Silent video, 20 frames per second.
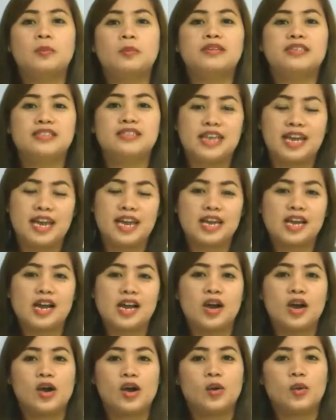must
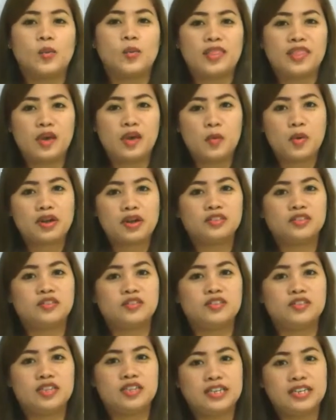take when they want
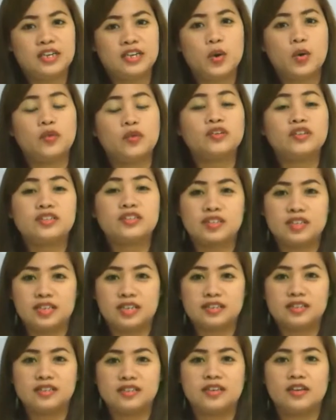to study
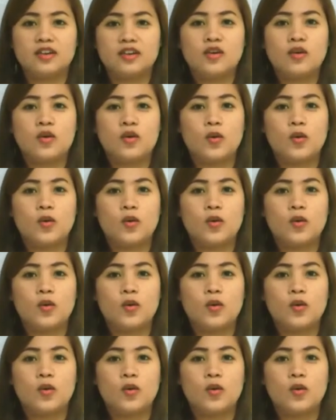overseas